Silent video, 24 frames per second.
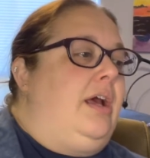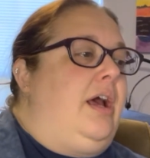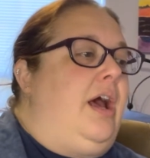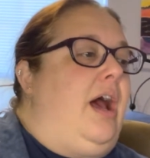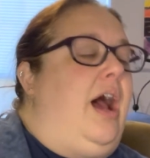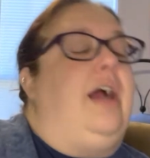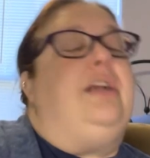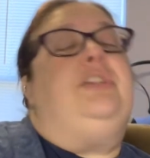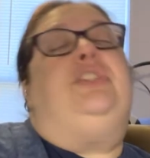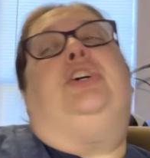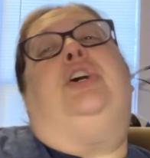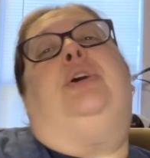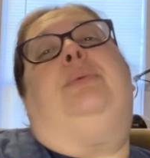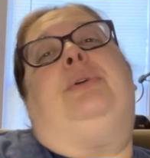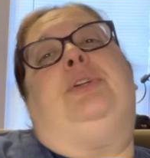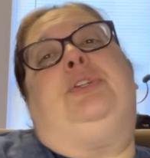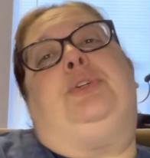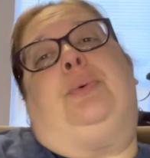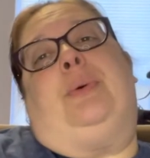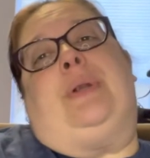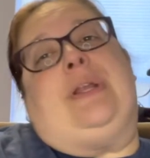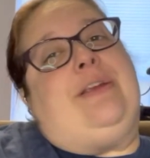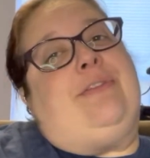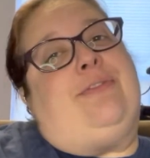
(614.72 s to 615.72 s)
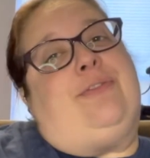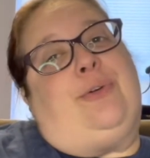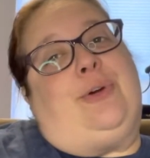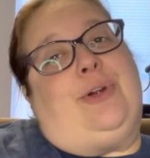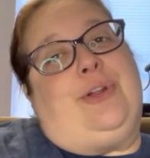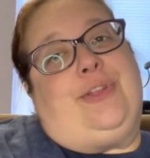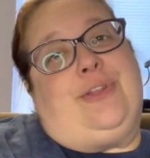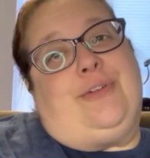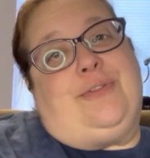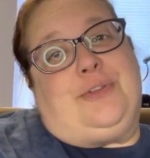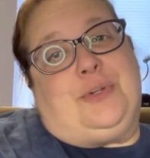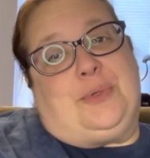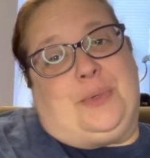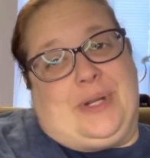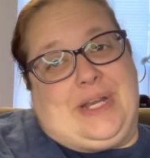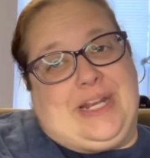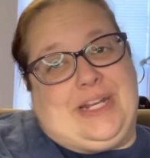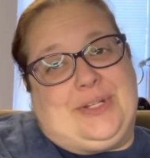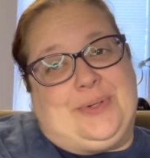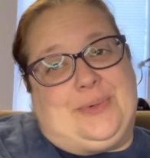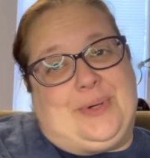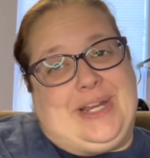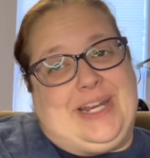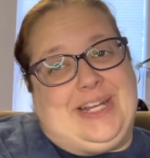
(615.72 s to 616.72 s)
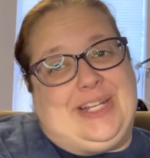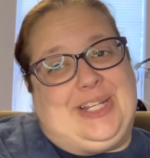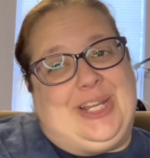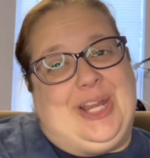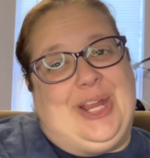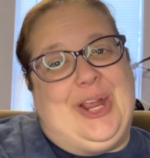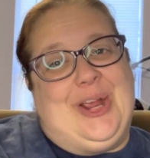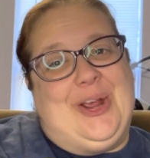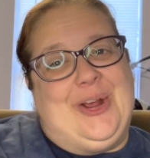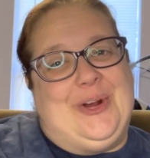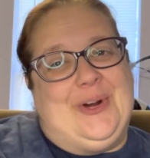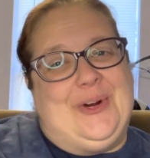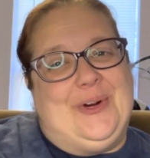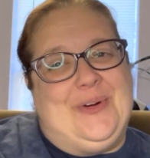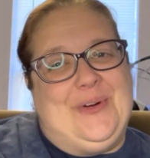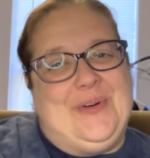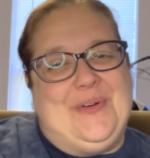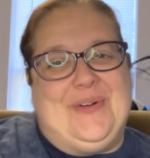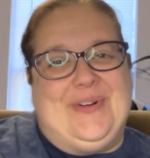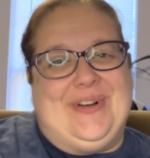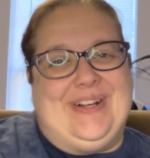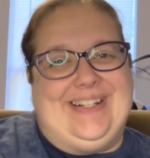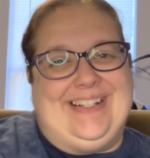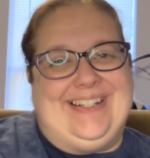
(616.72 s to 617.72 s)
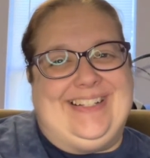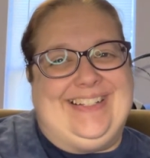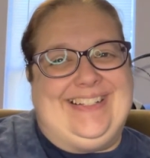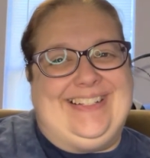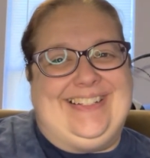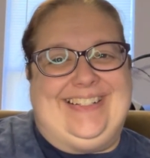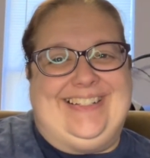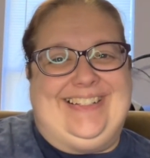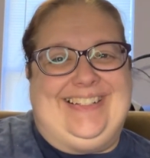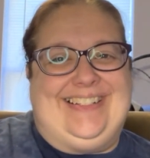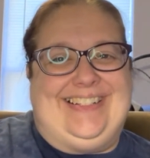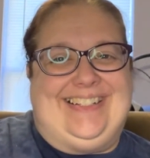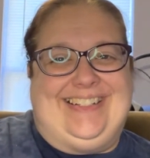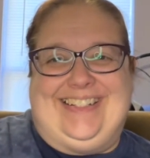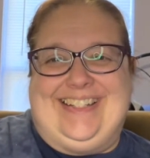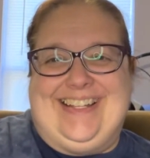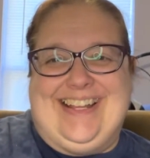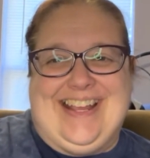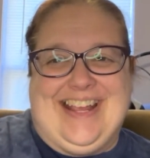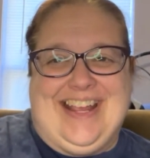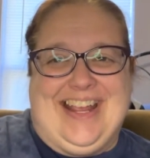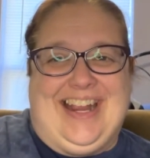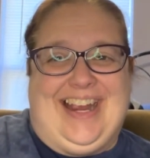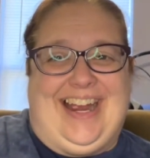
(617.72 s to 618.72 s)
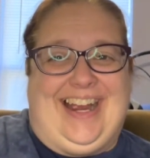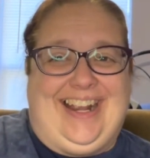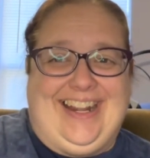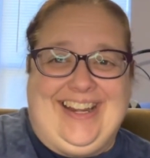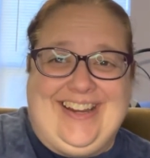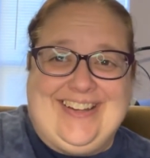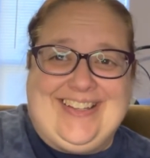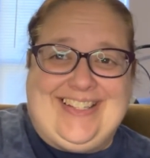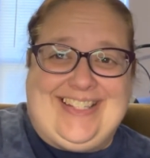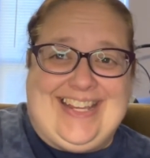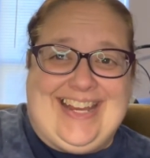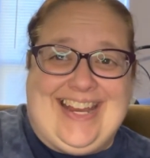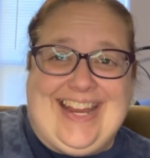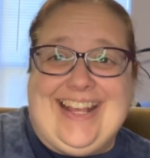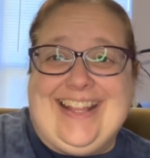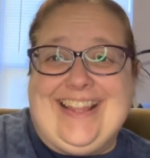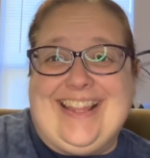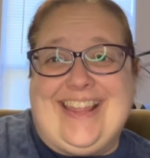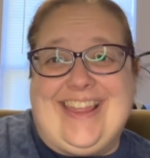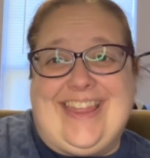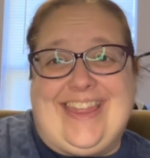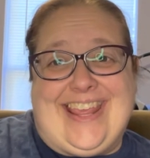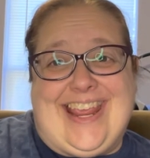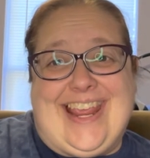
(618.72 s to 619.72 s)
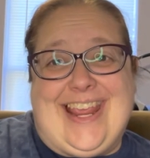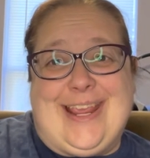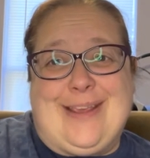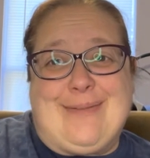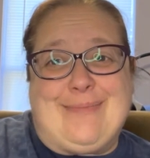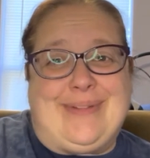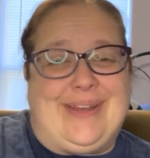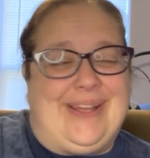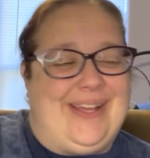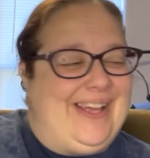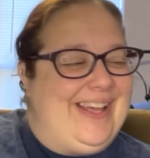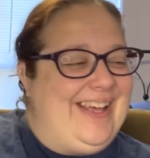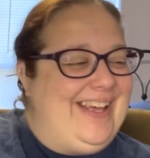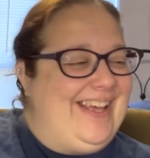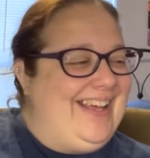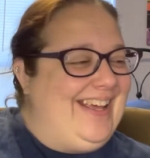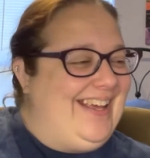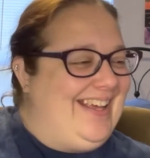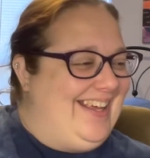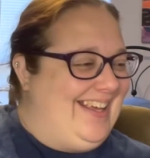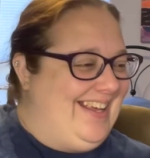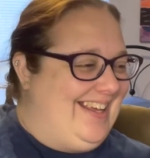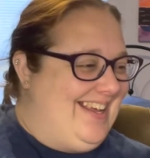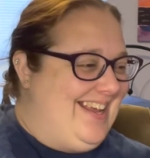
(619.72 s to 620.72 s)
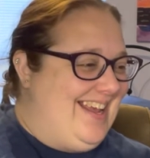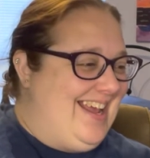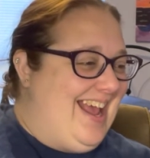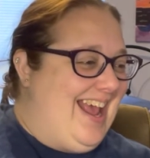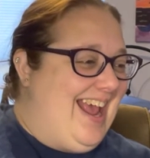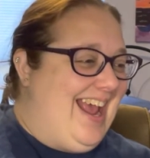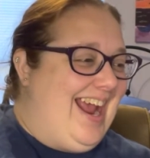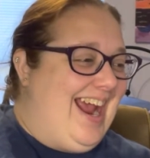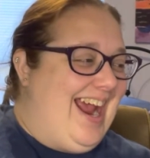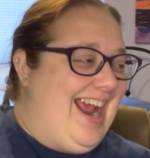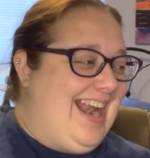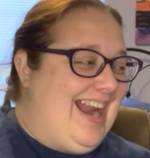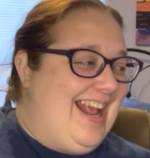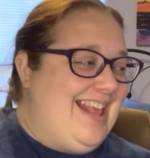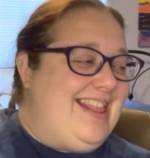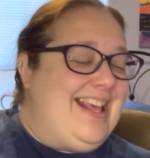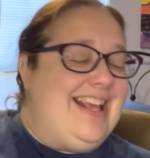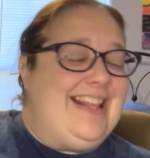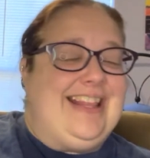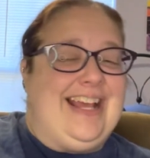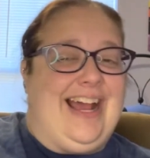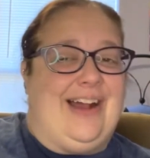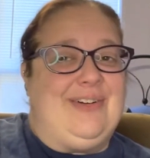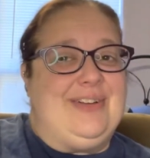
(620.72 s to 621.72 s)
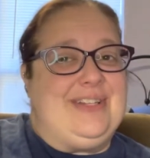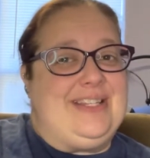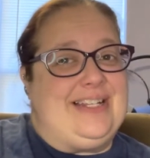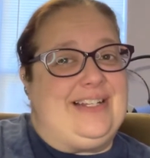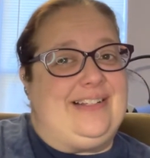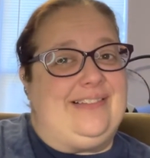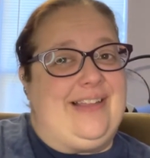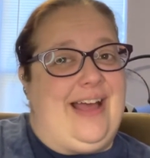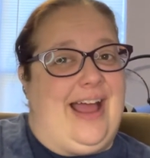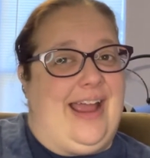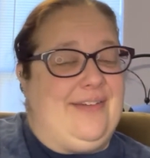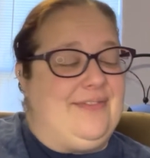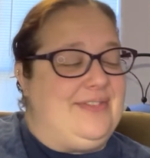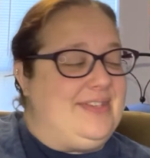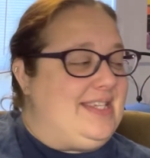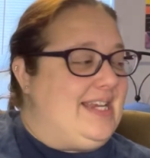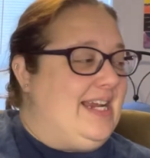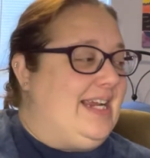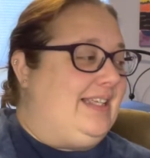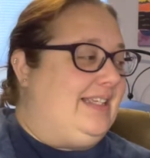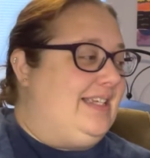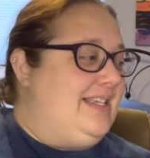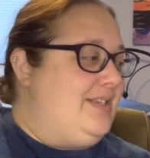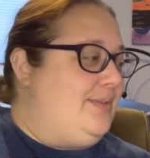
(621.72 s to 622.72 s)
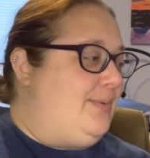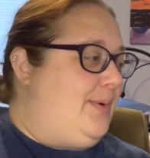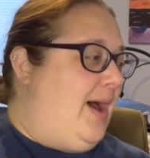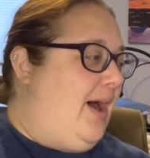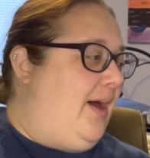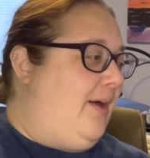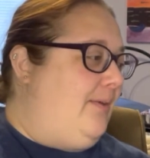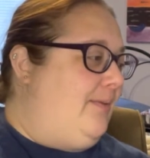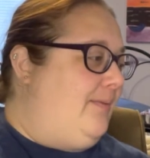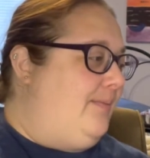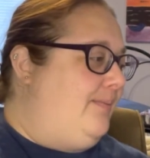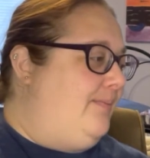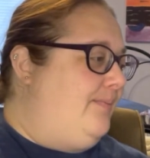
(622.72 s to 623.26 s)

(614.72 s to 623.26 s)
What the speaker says: October 24th of 2022. Are you seeing the theme? And I think that was in a live sale as well.